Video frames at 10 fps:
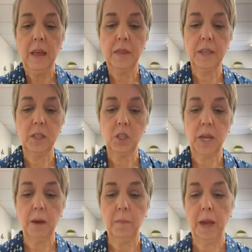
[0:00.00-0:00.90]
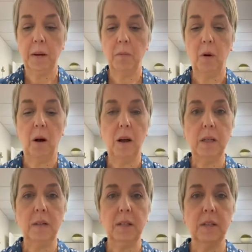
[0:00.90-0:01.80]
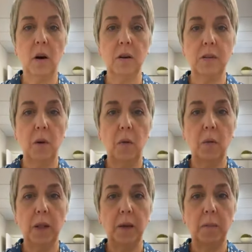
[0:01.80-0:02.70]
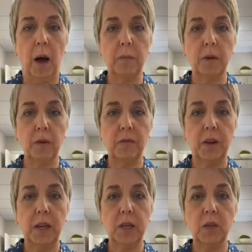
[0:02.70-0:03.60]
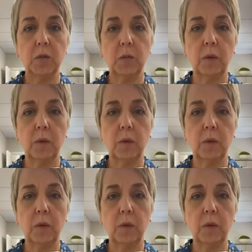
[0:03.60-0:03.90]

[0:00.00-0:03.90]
This champagne bronze is also a really popular finish.